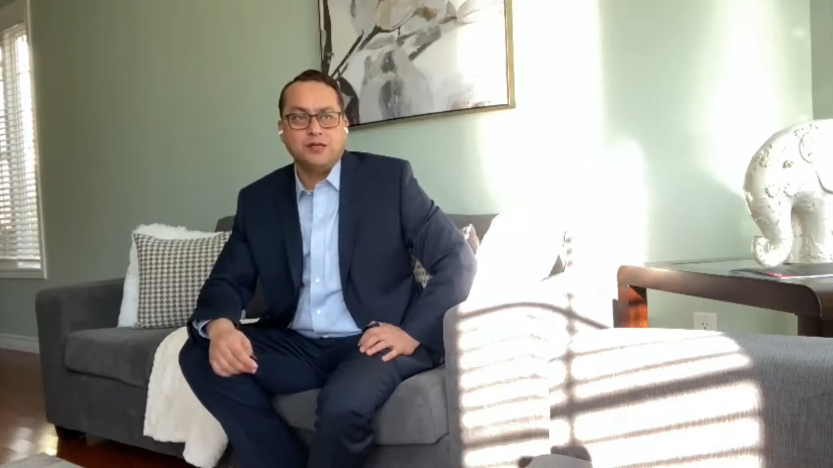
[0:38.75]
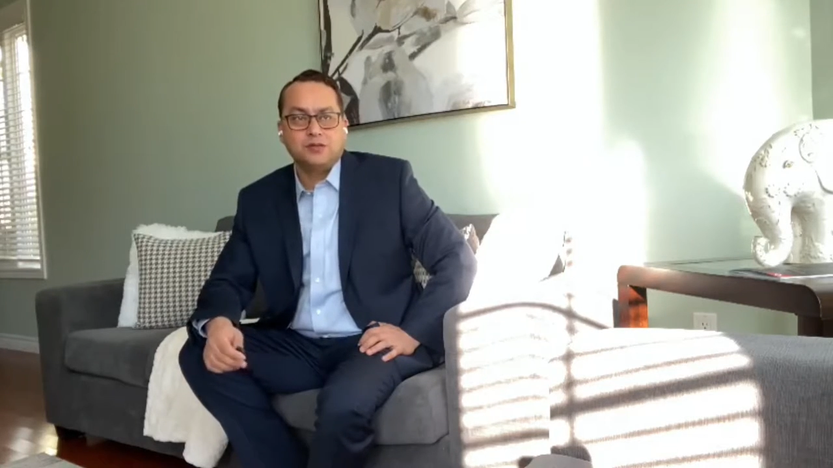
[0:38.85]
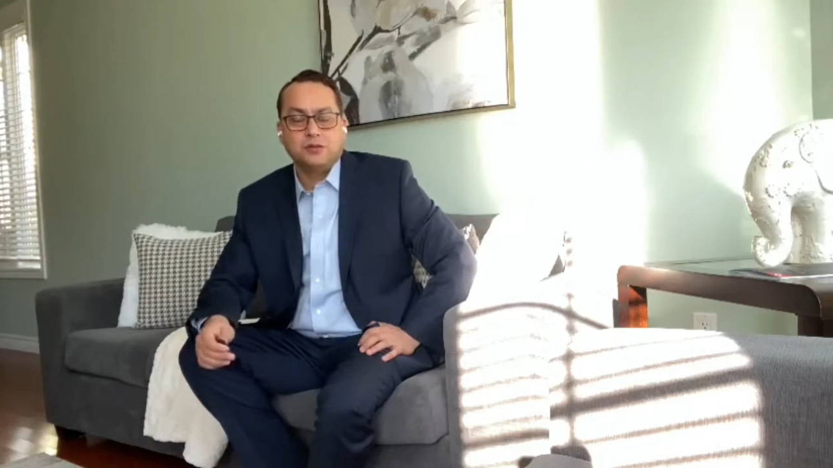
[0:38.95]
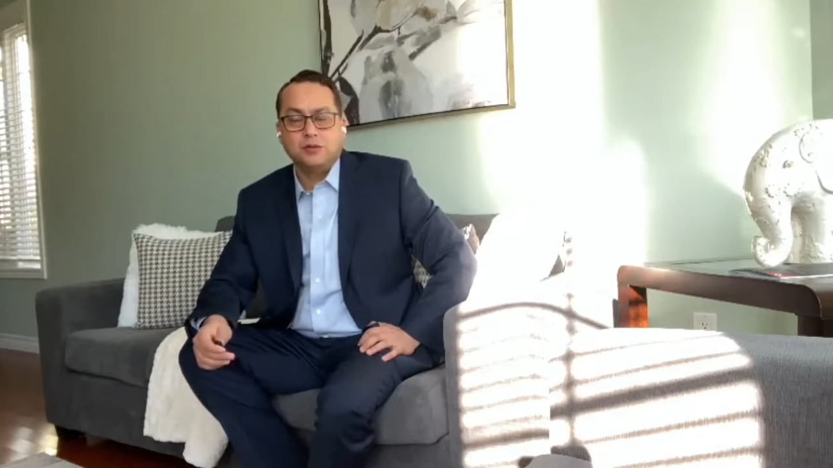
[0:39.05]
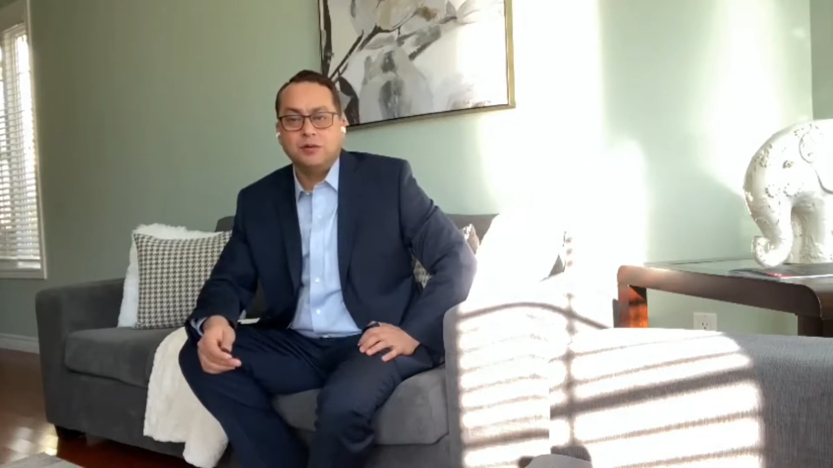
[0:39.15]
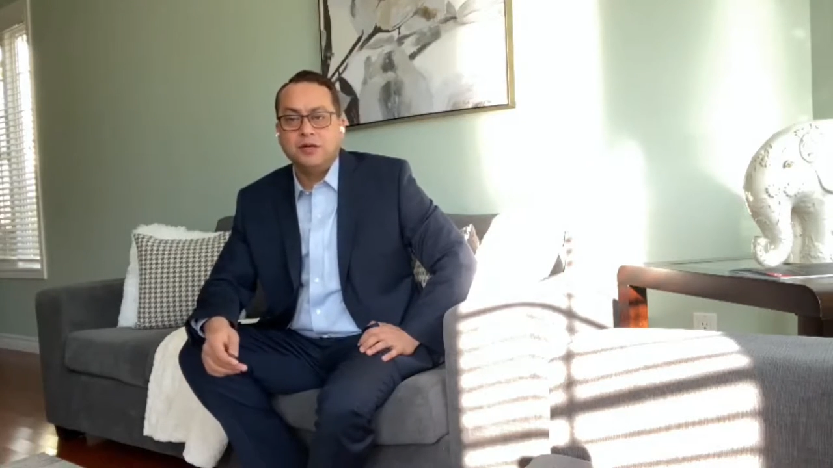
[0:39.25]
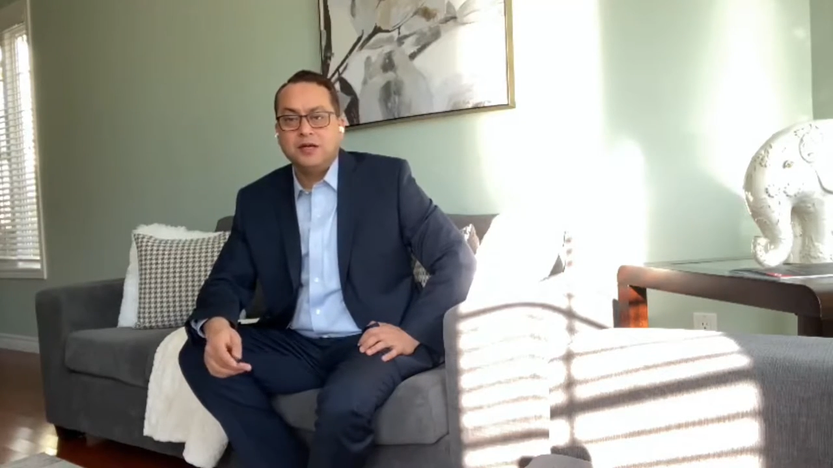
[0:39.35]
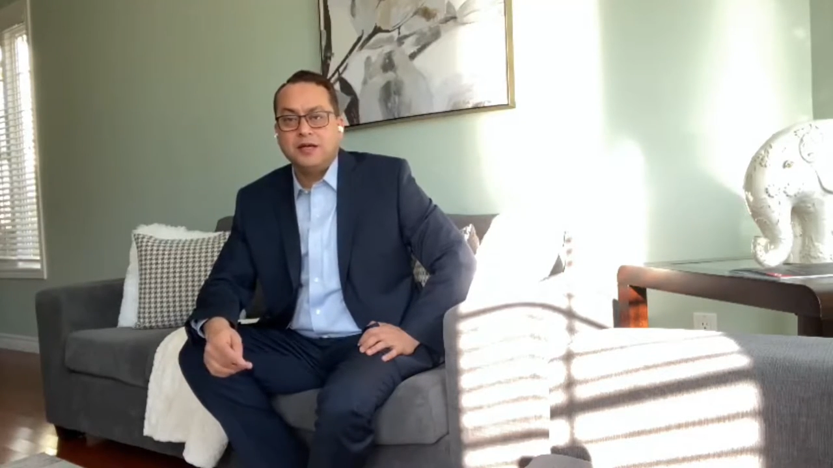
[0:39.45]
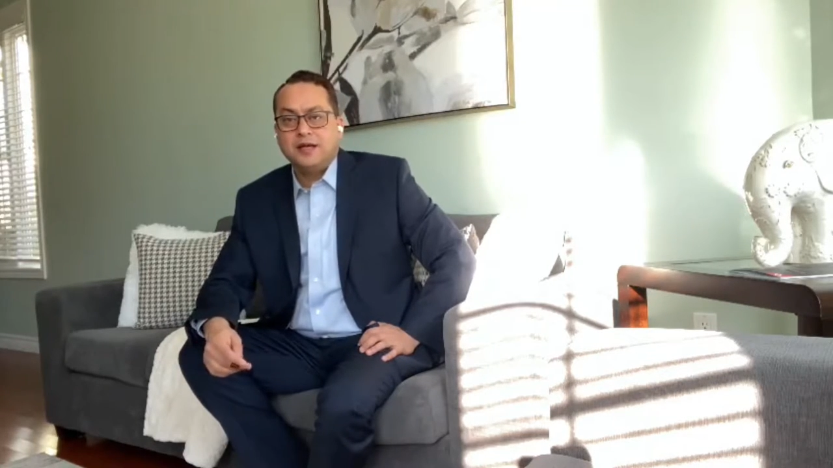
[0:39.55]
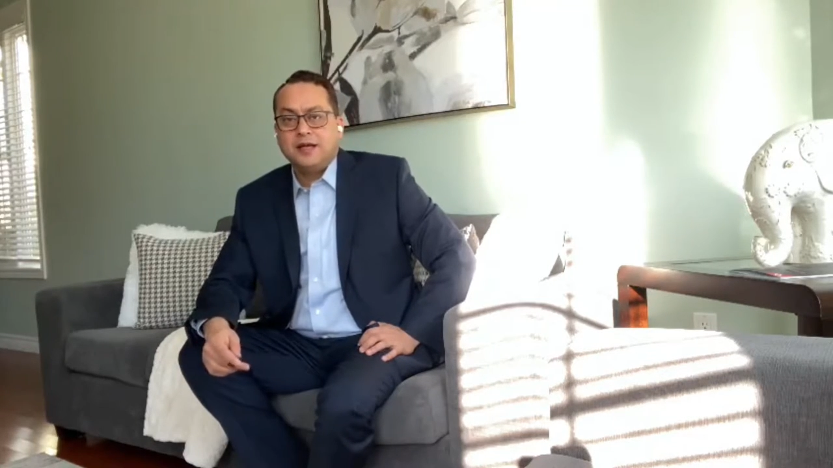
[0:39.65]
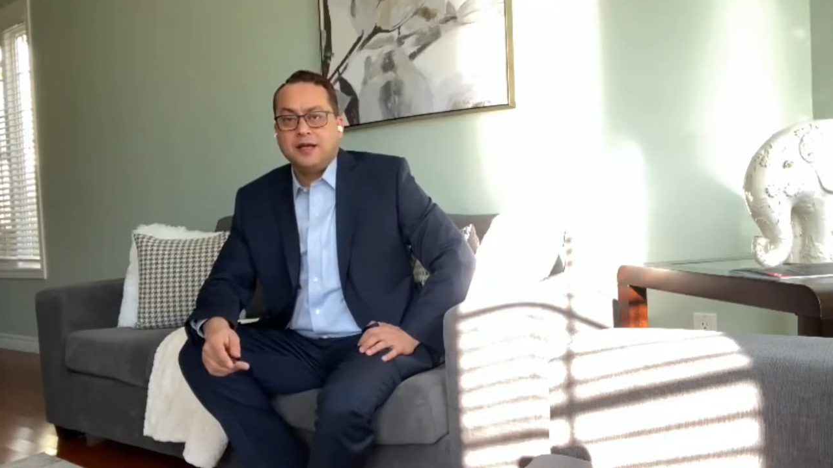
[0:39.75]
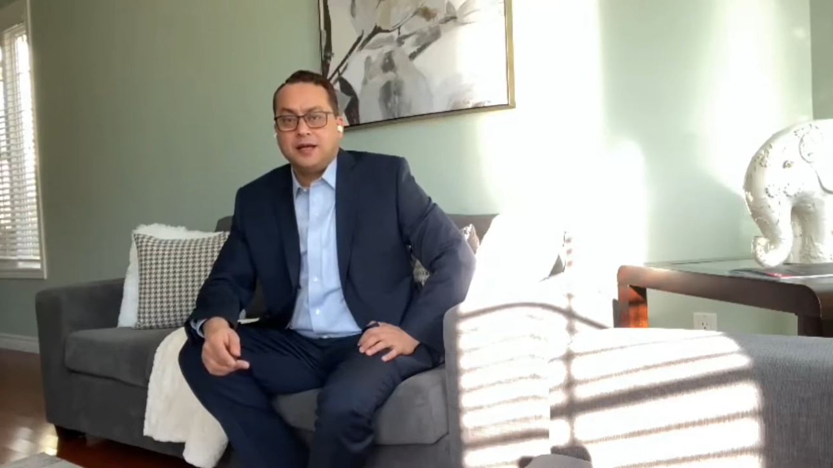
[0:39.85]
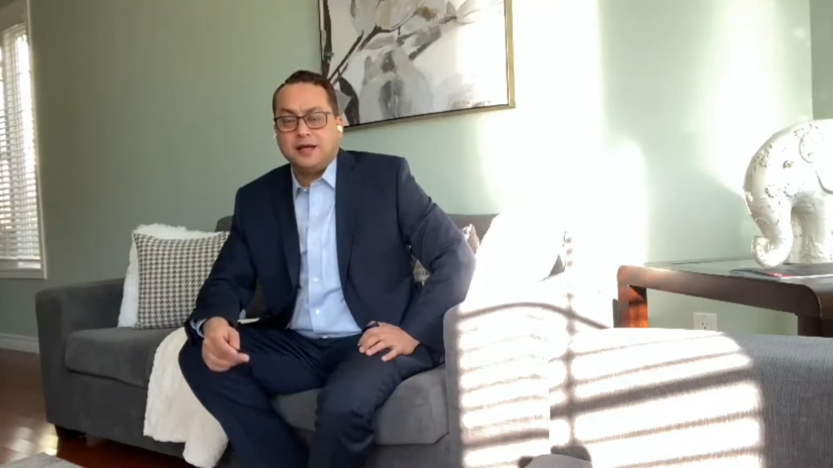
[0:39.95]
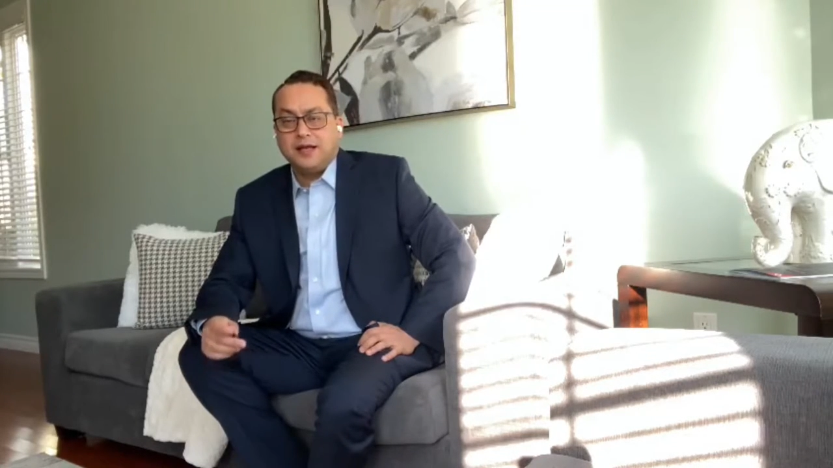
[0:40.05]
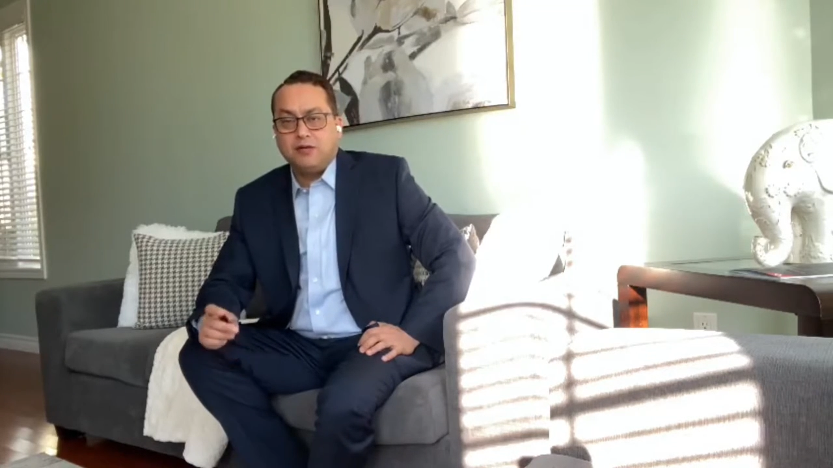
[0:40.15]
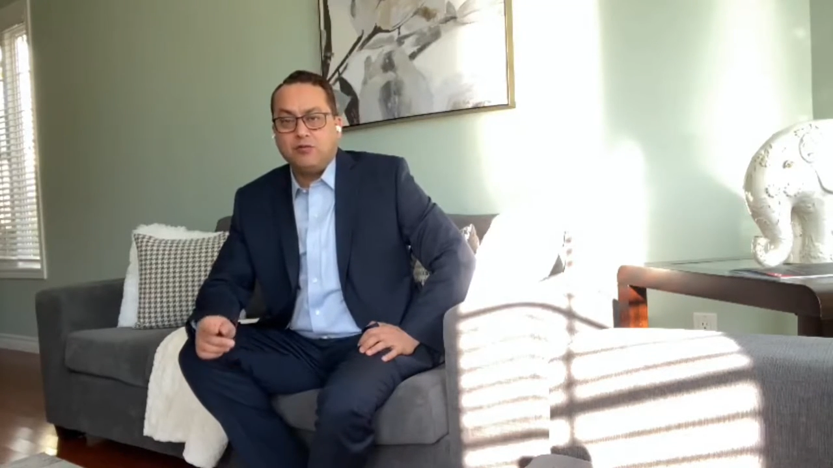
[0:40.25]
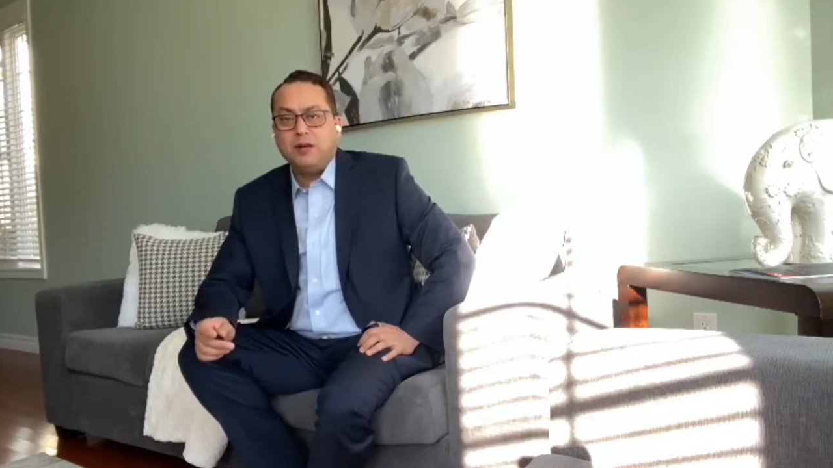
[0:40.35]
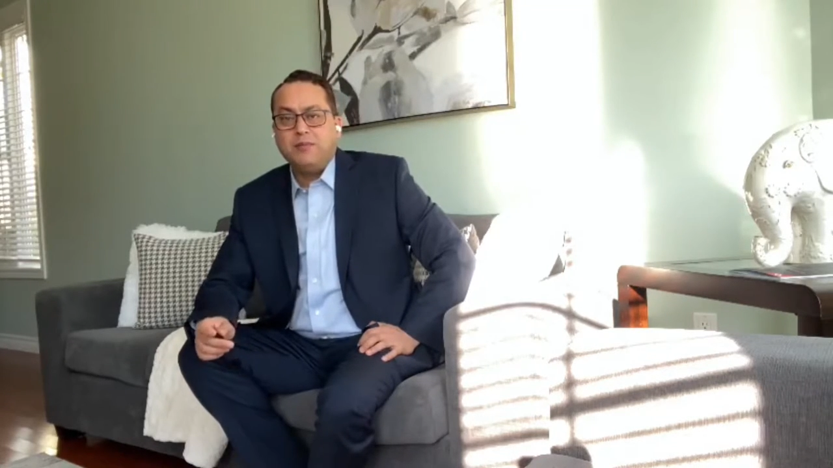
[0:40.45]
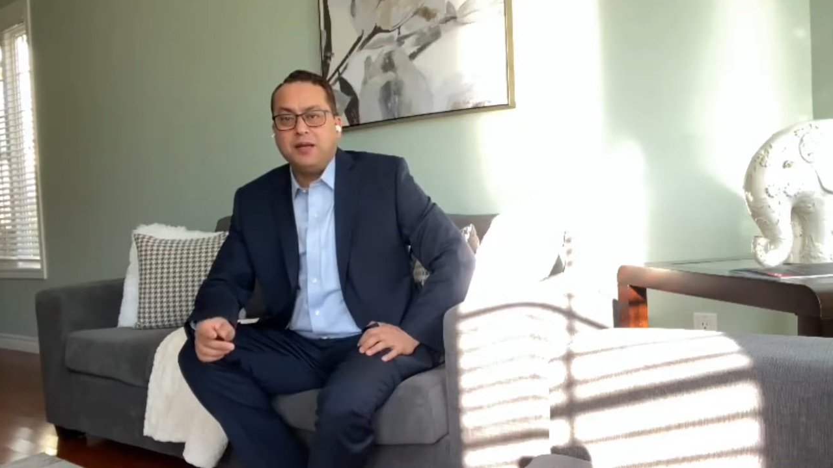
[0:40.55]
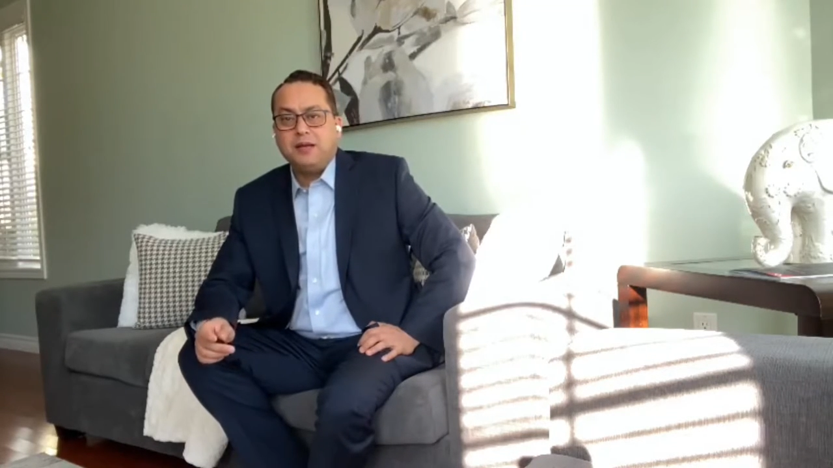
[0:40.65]
So it
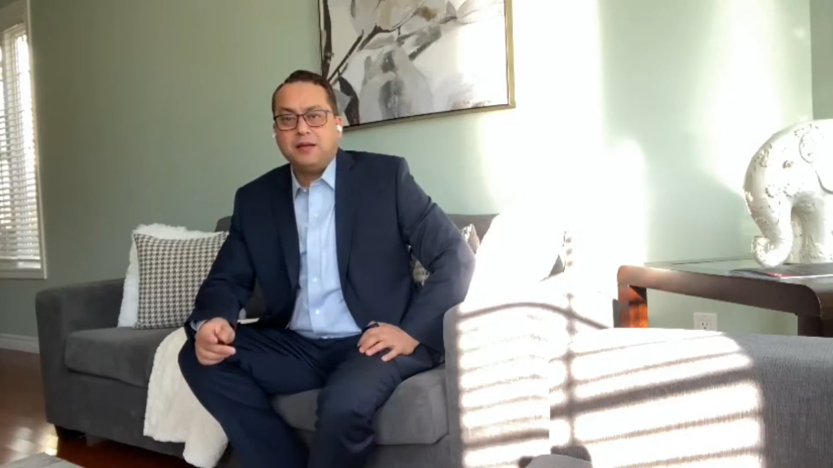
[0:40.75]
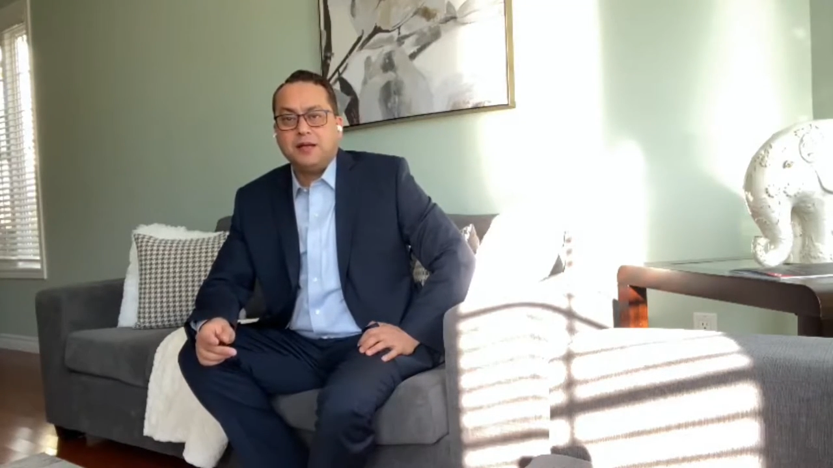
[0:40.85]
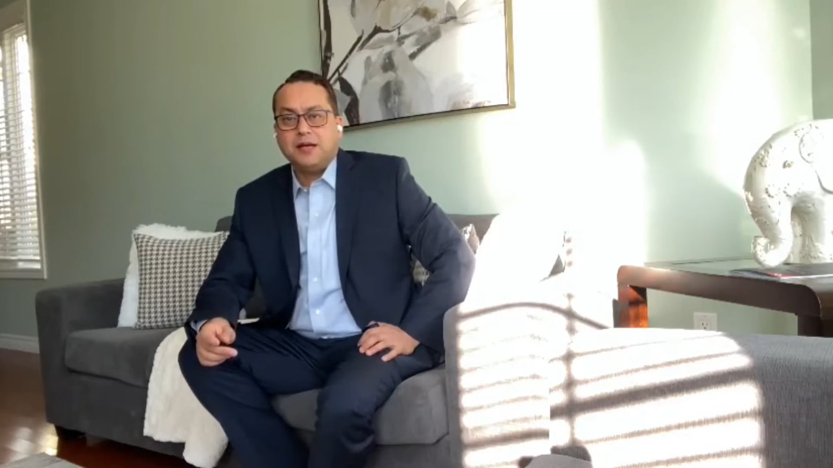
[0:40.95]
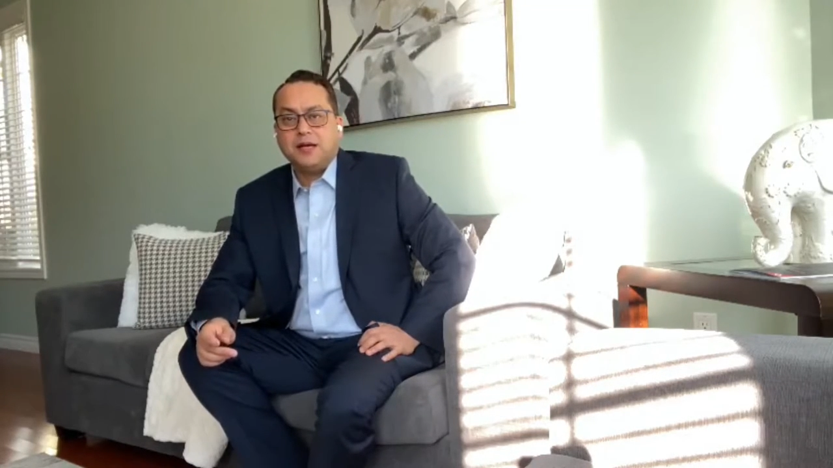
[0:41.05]
will be